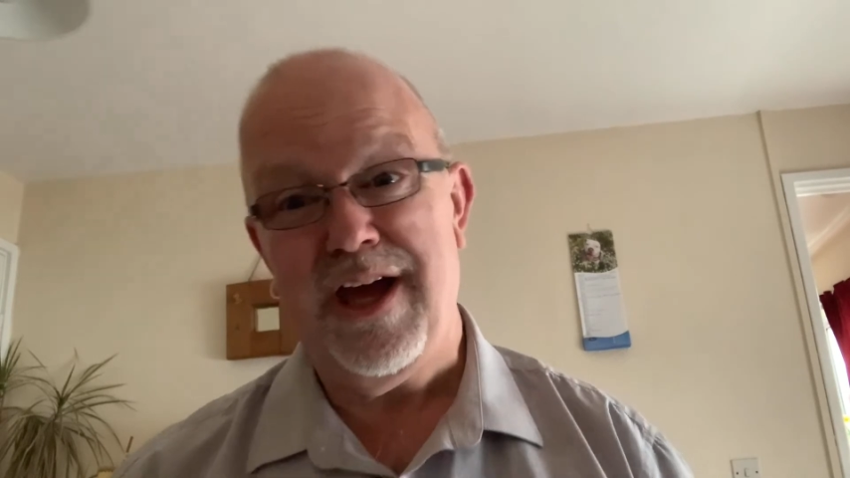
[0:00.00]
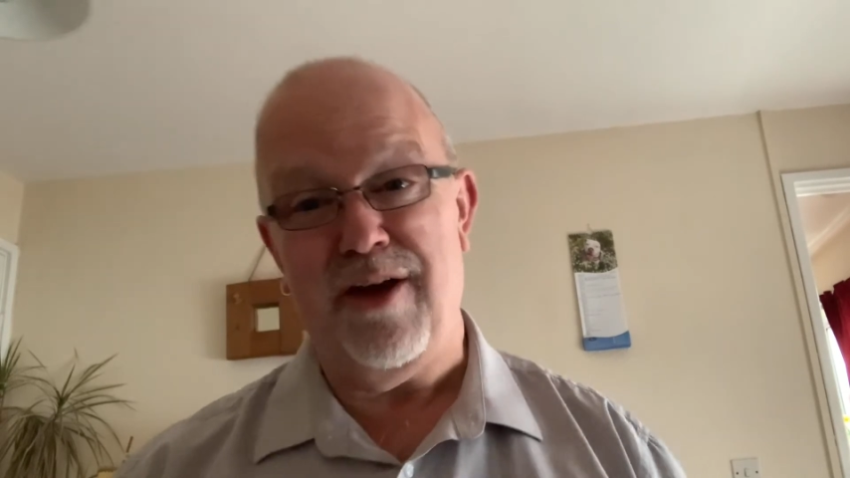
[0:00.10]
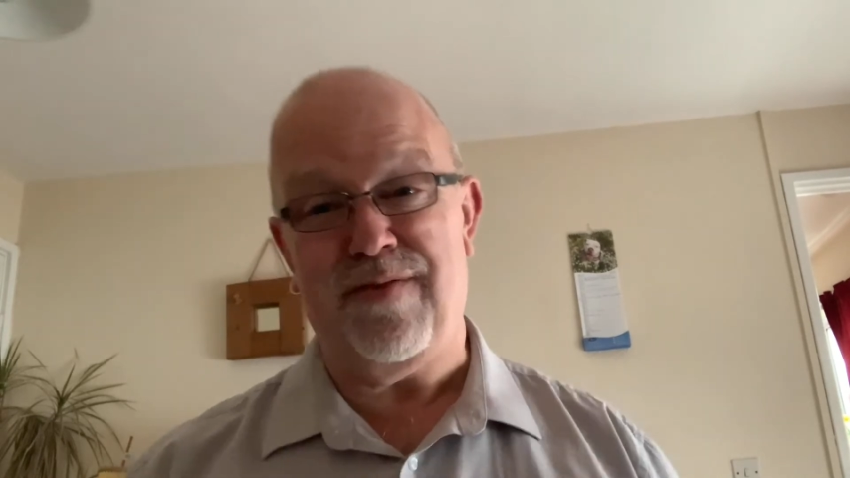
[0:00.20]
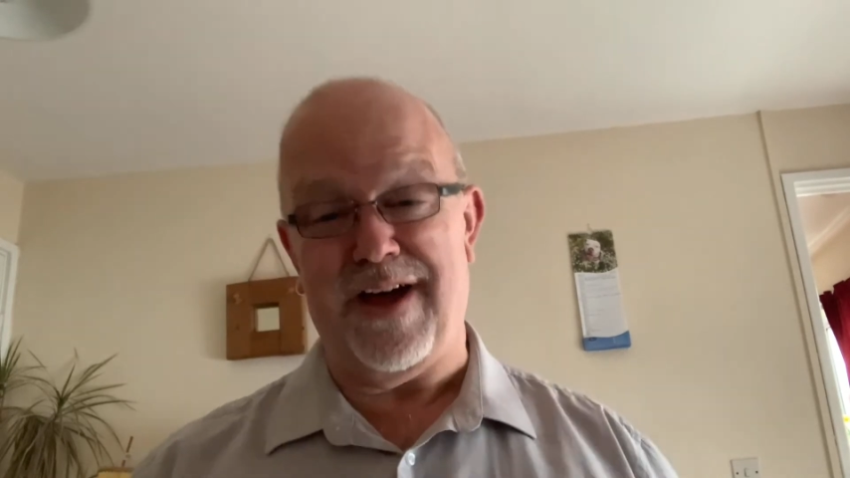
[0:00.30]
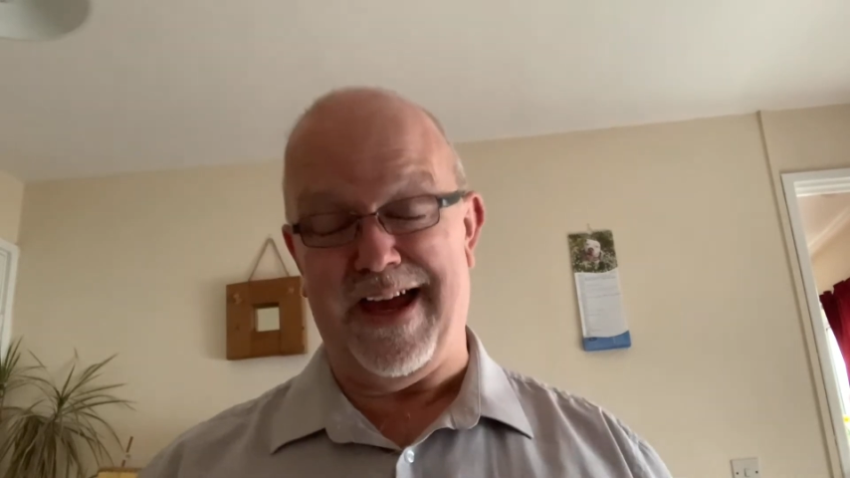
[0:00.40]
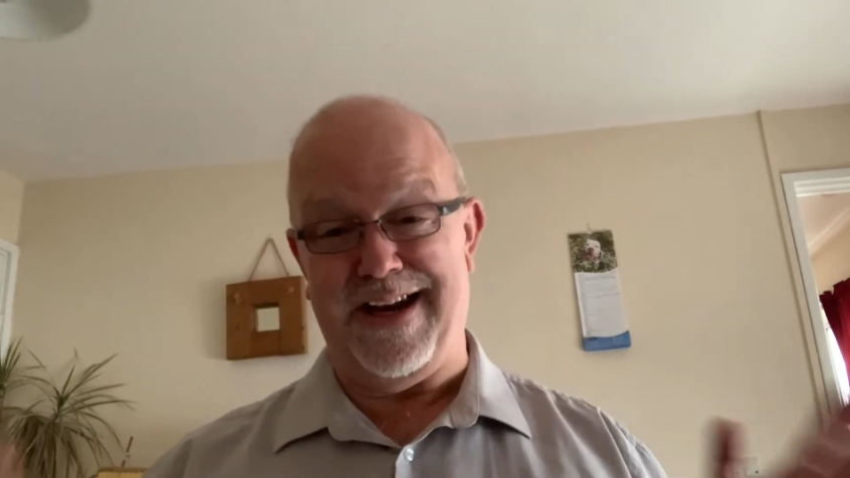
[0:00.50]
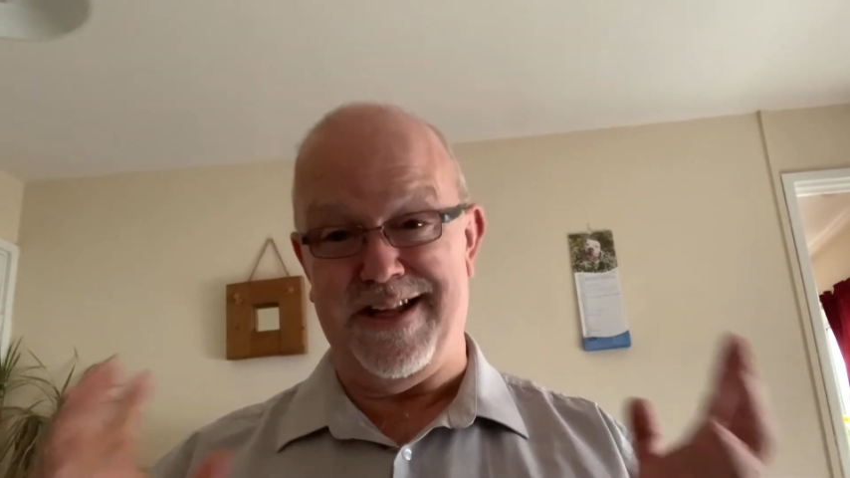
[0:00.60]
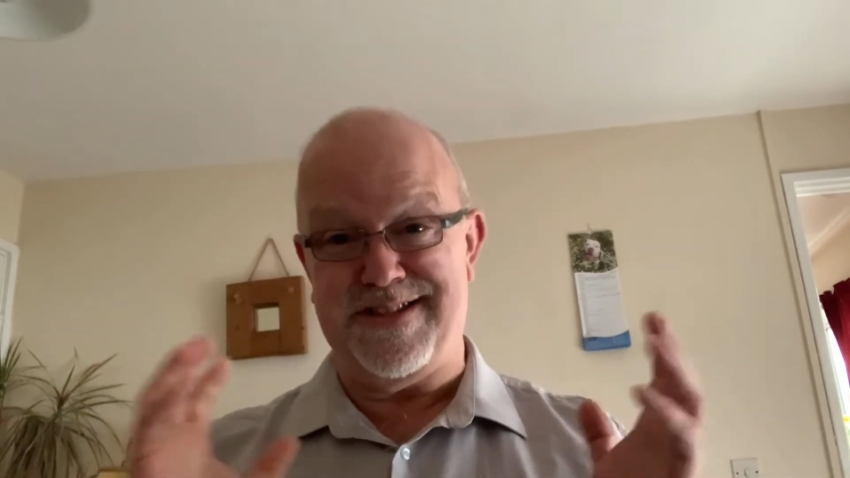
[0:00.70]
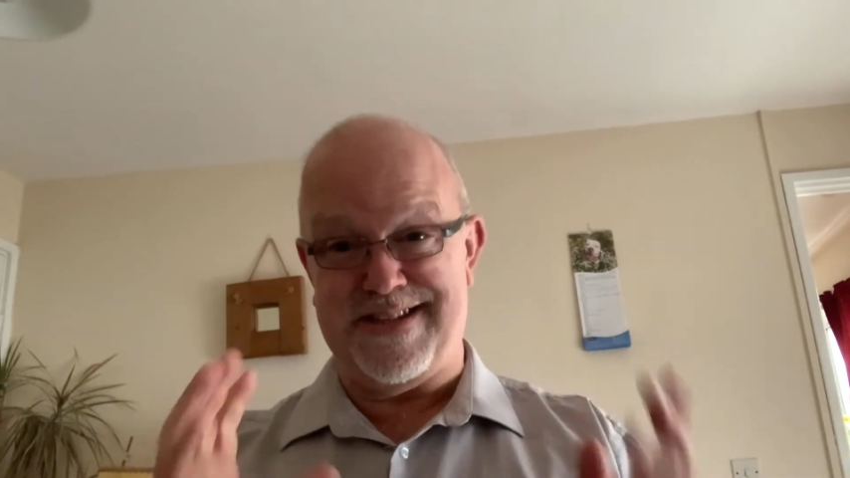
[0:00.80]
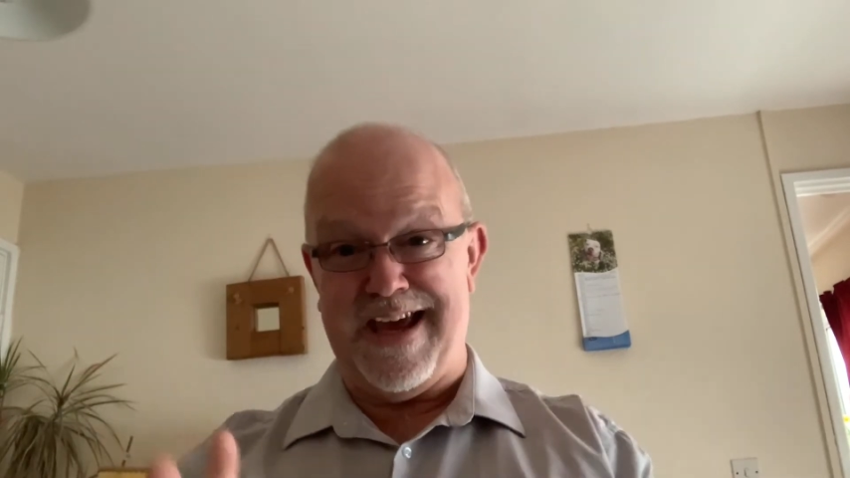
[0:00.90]
If I had
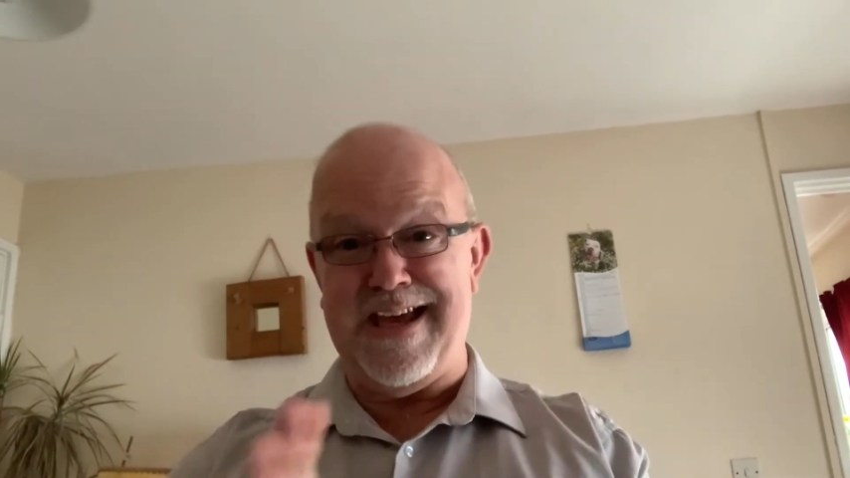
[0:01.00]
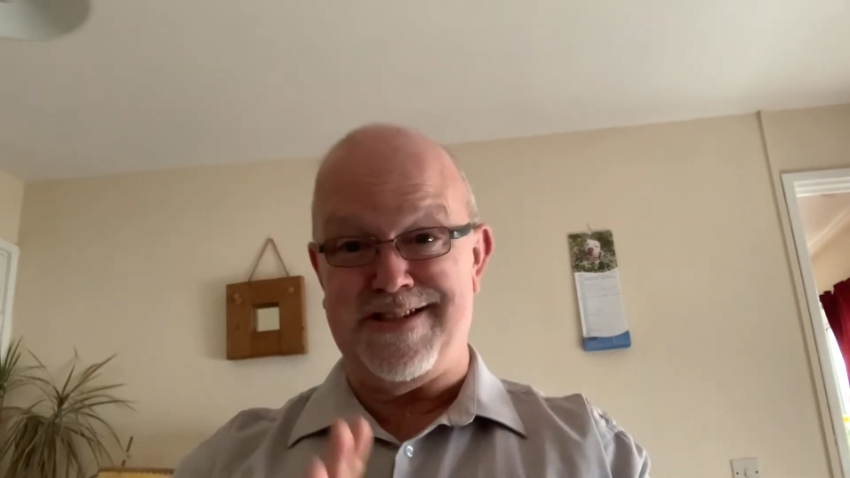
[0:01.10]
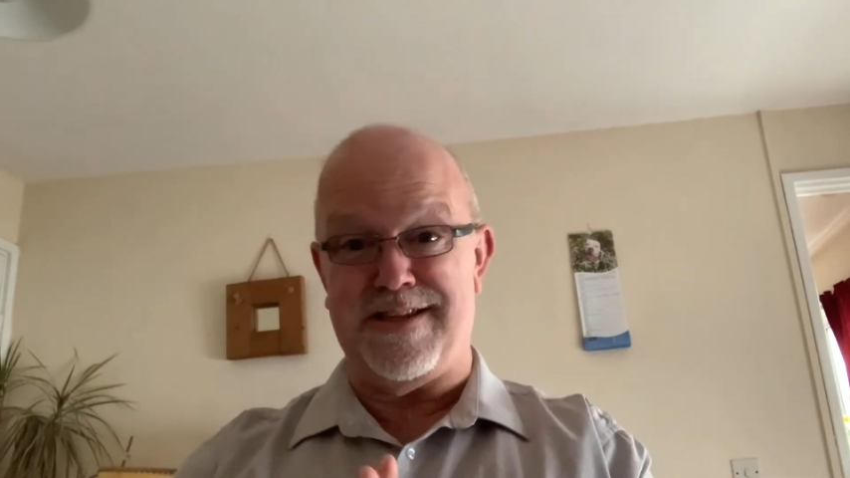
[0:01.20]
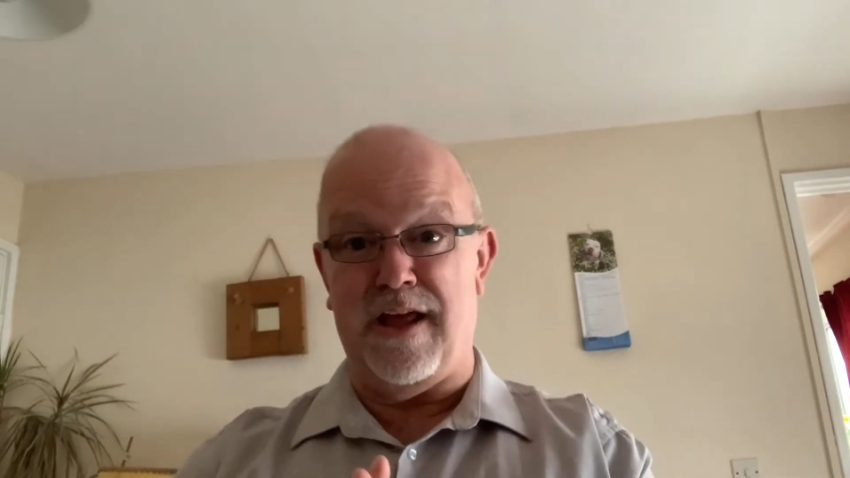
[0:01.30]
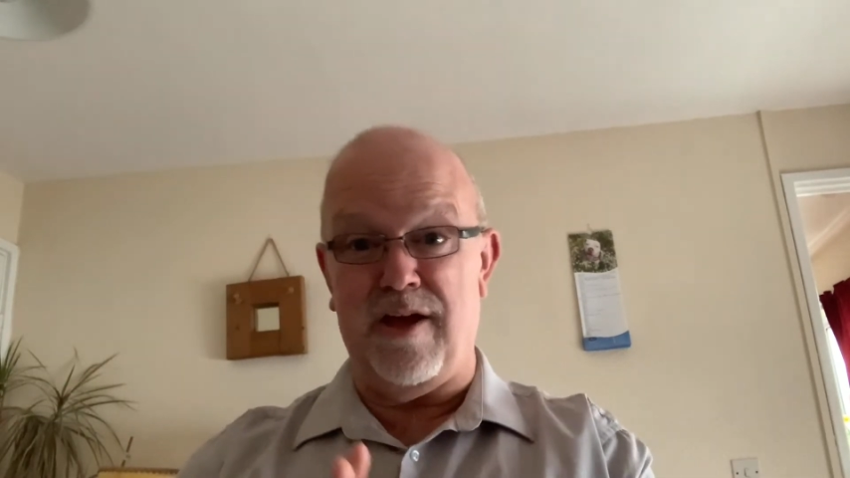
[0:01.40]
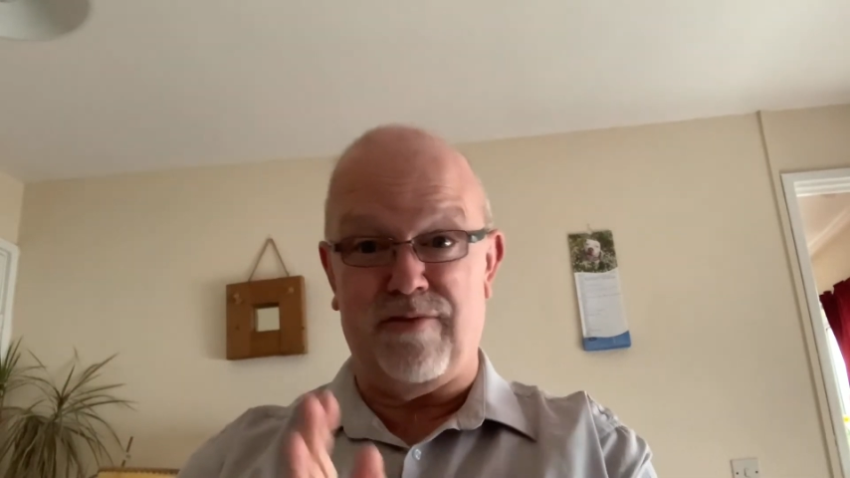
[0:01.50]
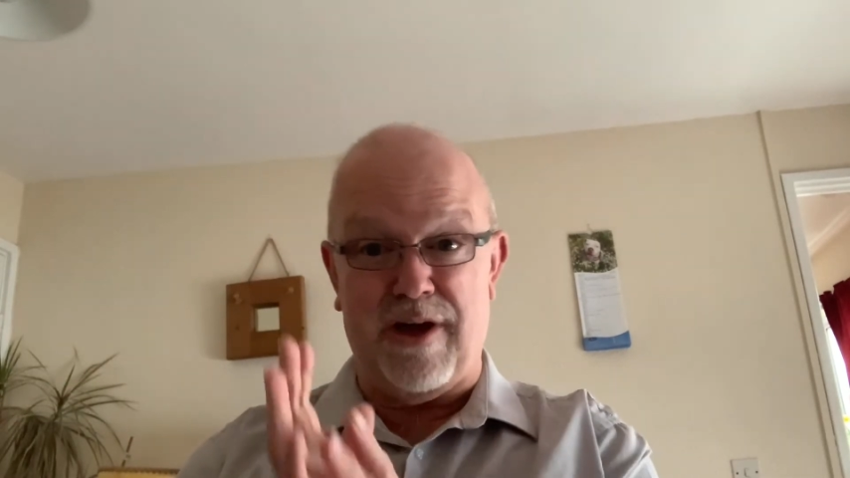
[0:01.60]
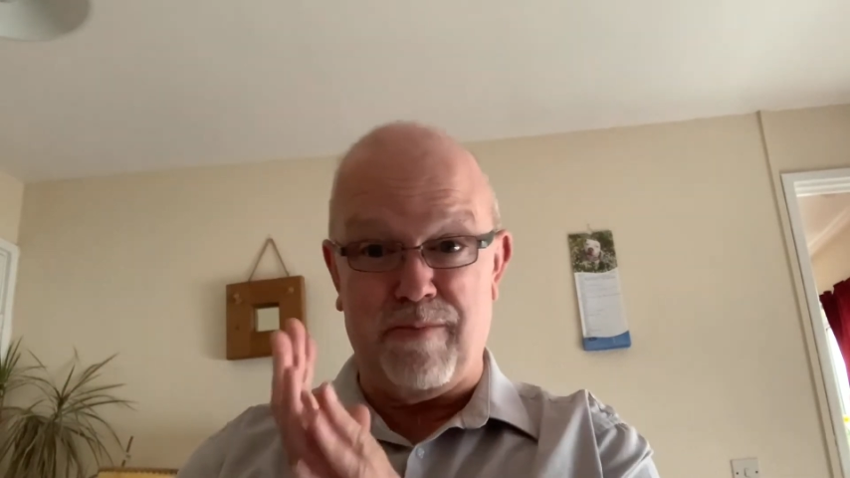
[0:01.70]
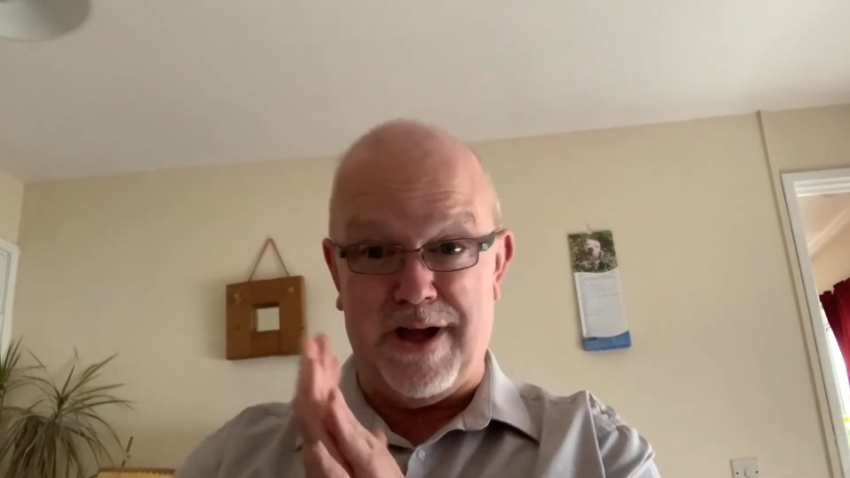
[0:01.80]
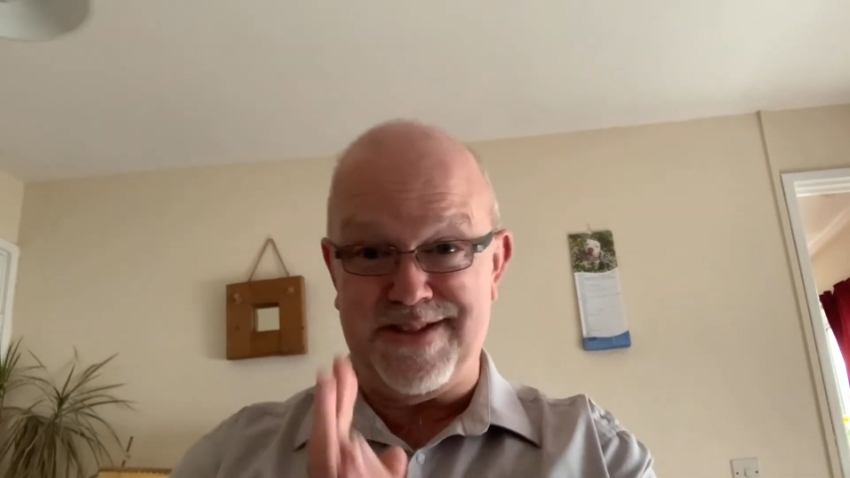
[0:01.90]
my